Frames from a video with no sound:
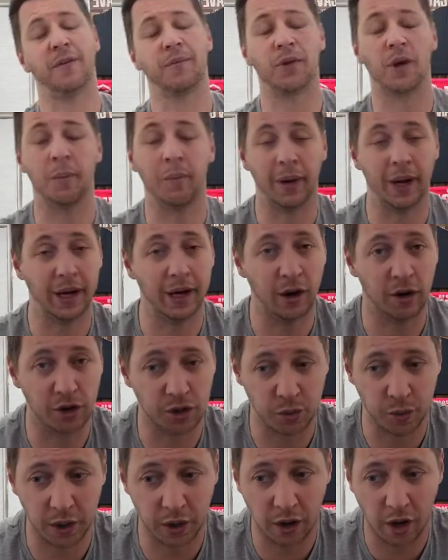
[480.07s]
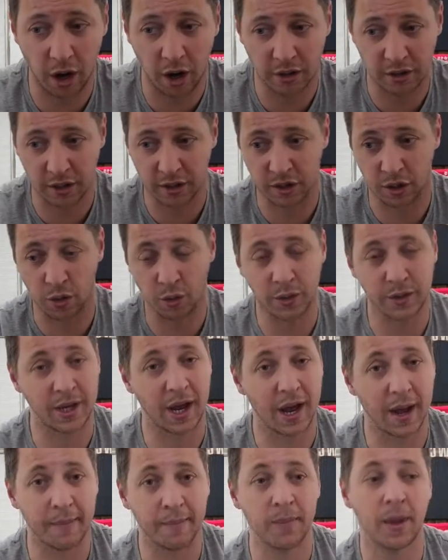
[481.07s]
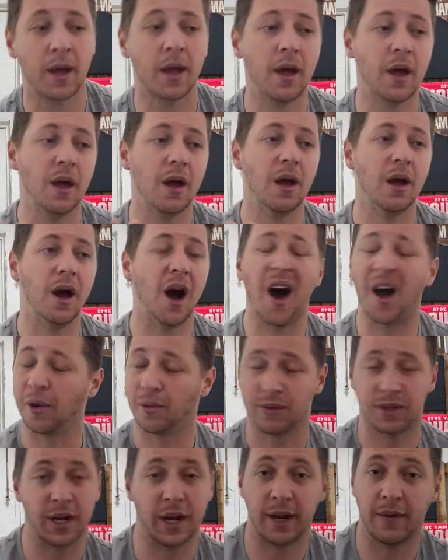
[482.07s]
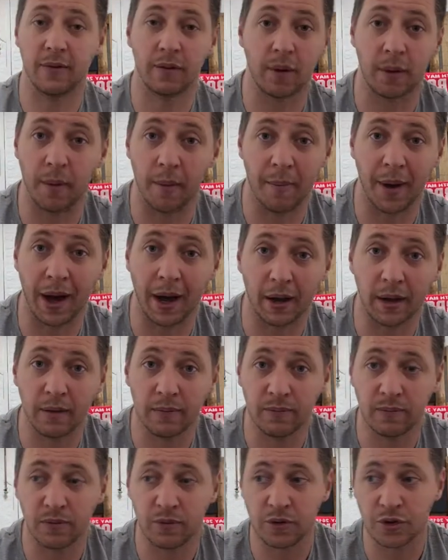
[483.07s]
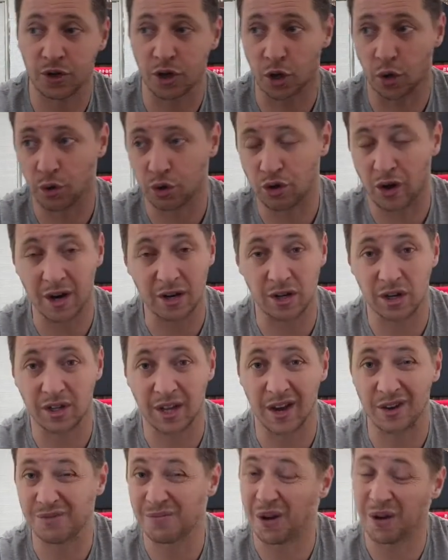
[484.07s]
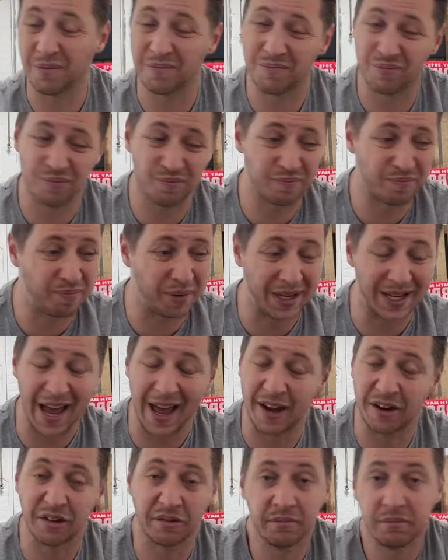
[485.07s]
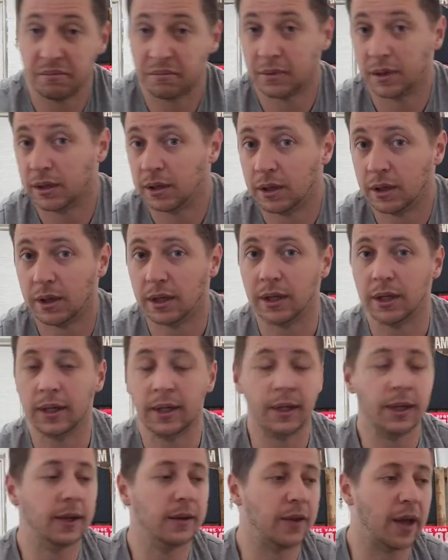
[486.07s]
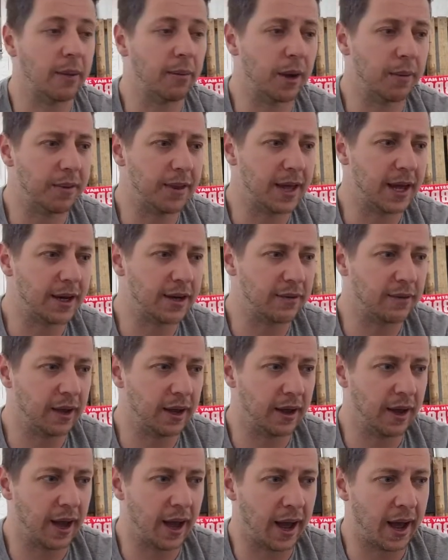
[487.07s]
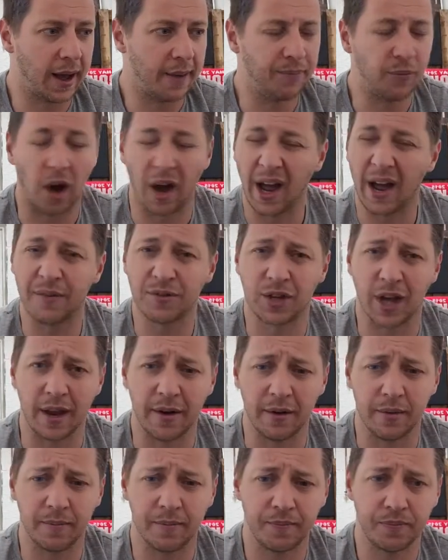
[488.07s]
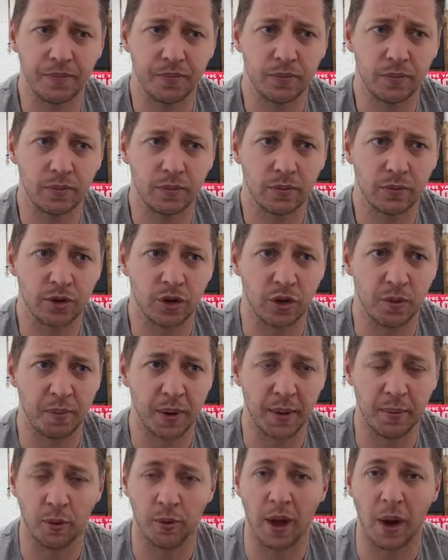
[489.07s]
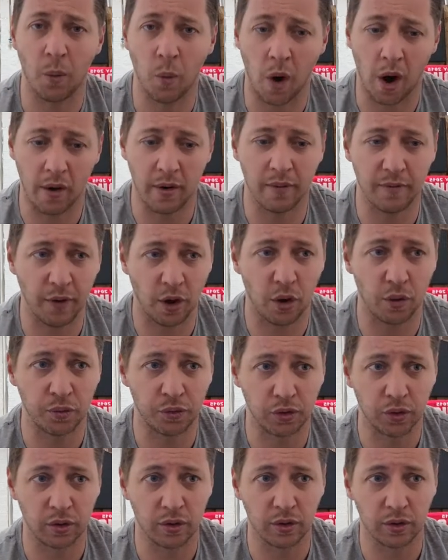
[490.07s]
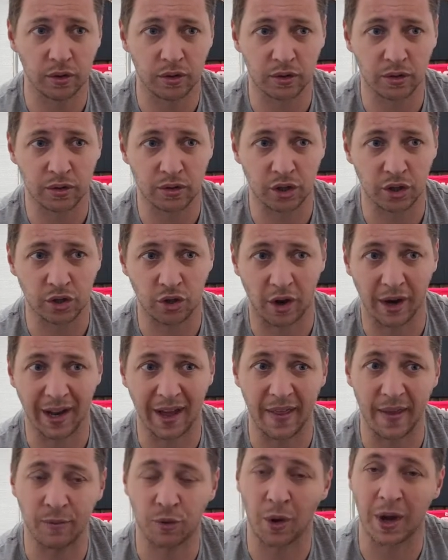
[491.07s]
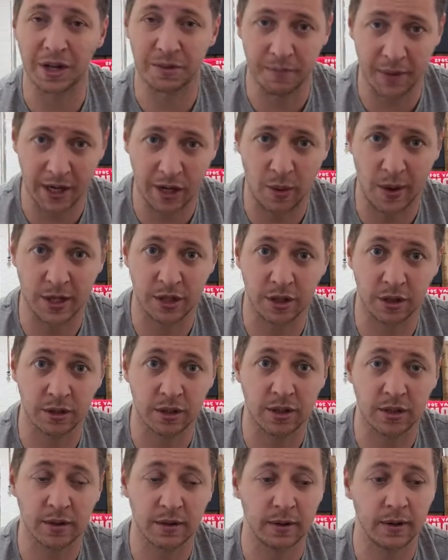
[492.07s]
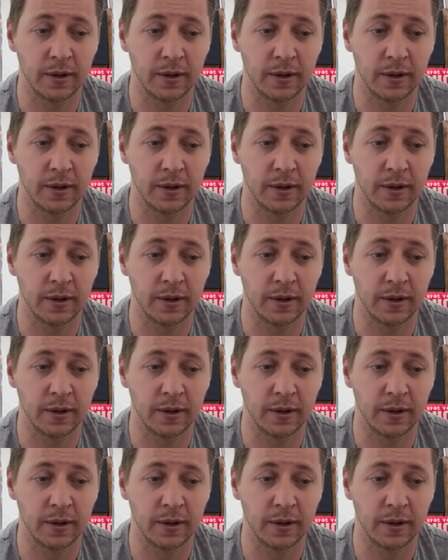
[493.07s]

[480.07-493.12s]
I'm completely honest with you guys, as I always am, I don't see anyone coming back, so Tarantula Tales might be dead. That might be the end of it. And I have sent to the people that were involved to try and get them to ask me questions.